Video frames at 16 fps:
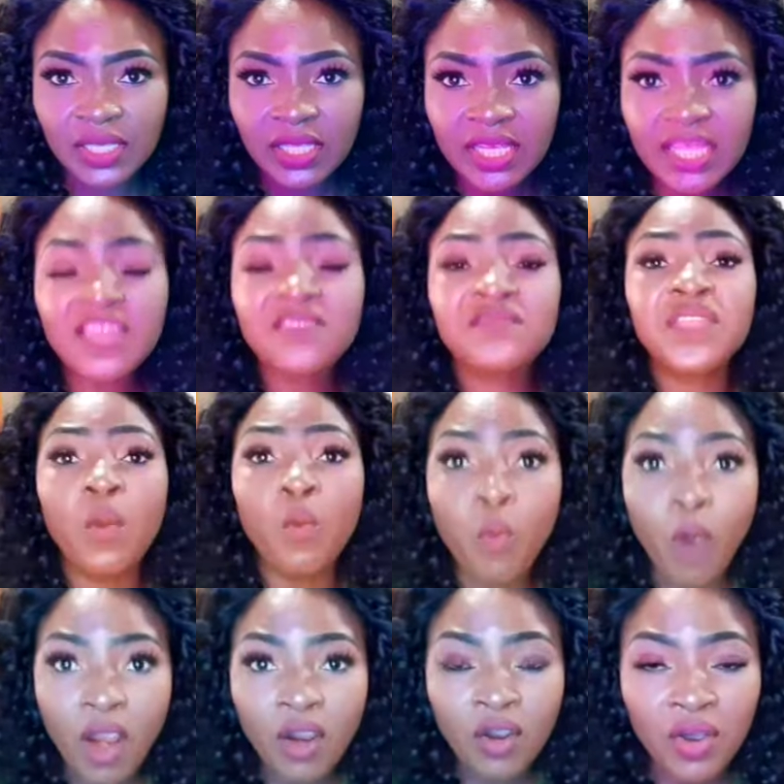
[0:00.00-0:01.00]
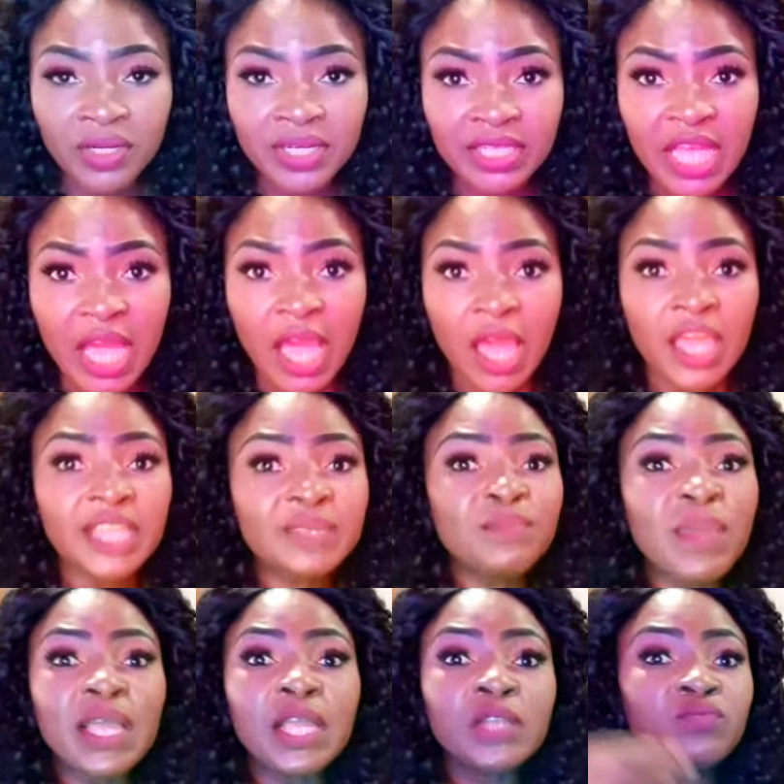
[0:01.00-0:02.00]
If they work on it, it
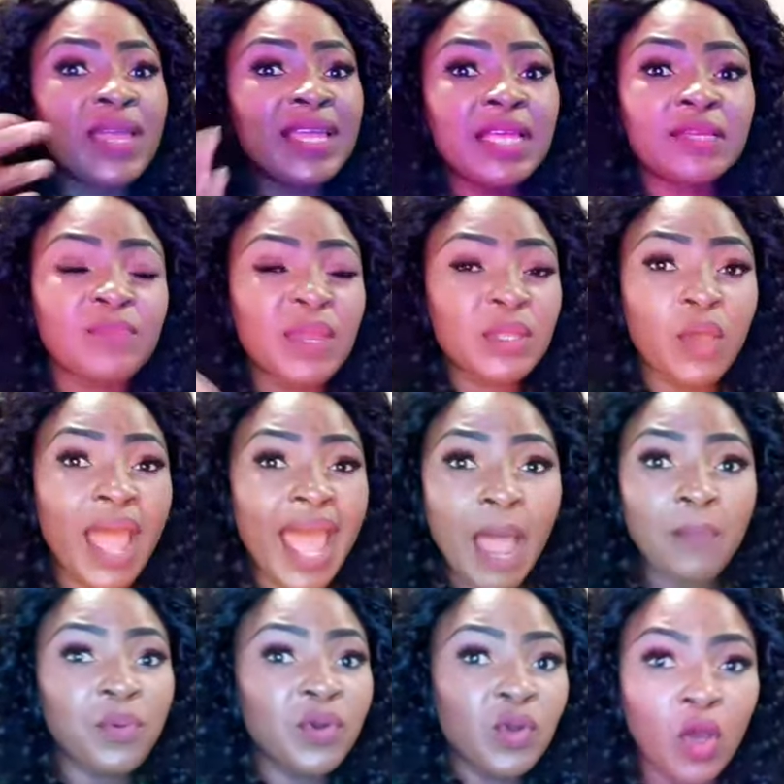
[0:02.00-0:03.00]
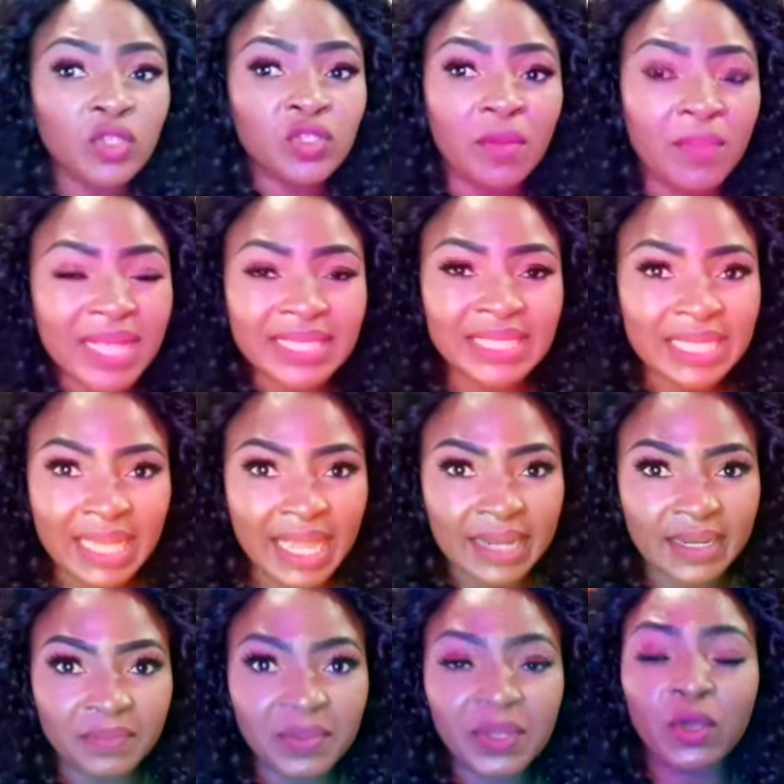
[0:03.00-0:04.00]
may not happen
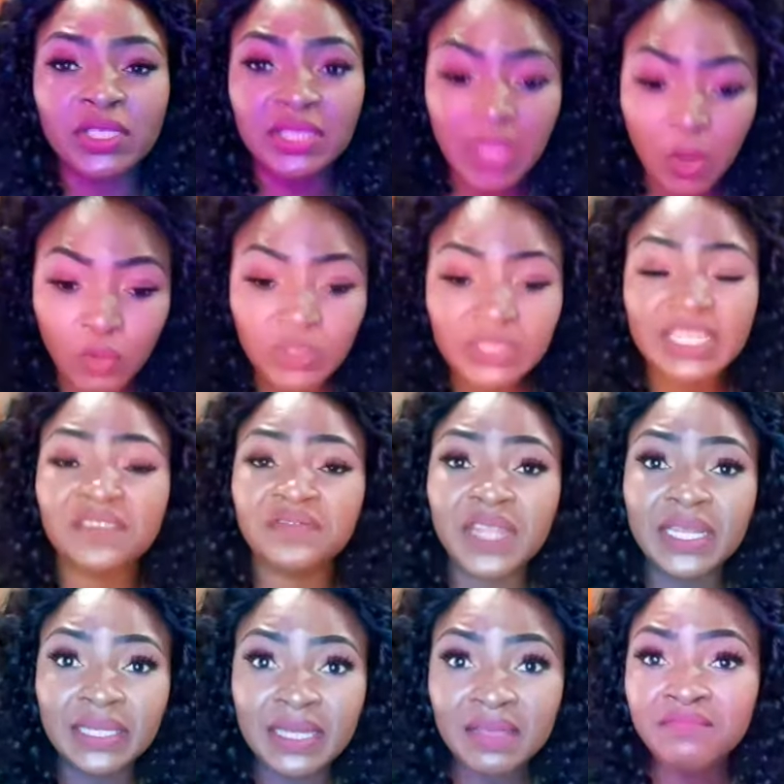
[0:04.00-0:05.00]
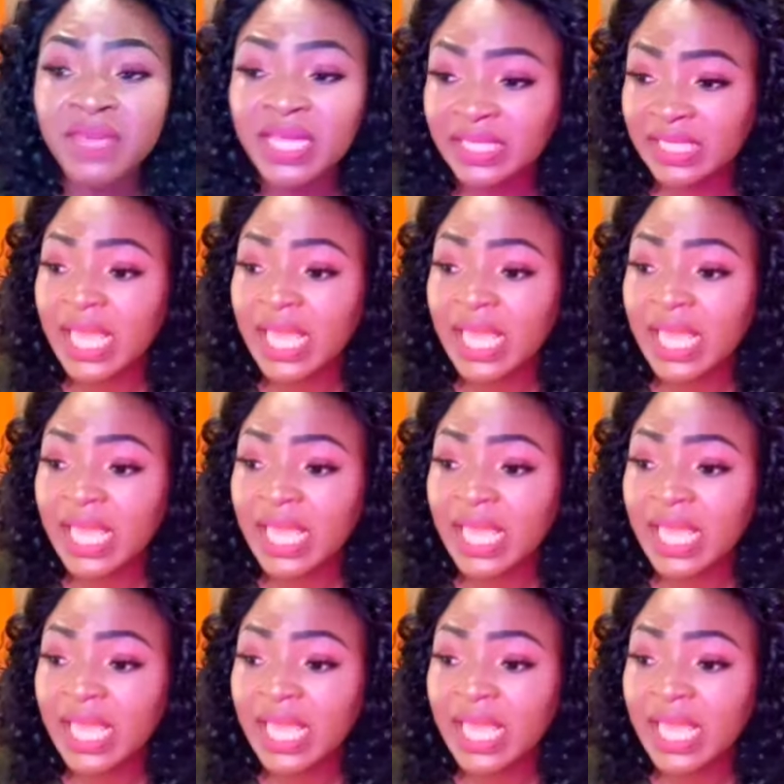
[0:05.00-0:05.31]
automatically, because they will definitely meet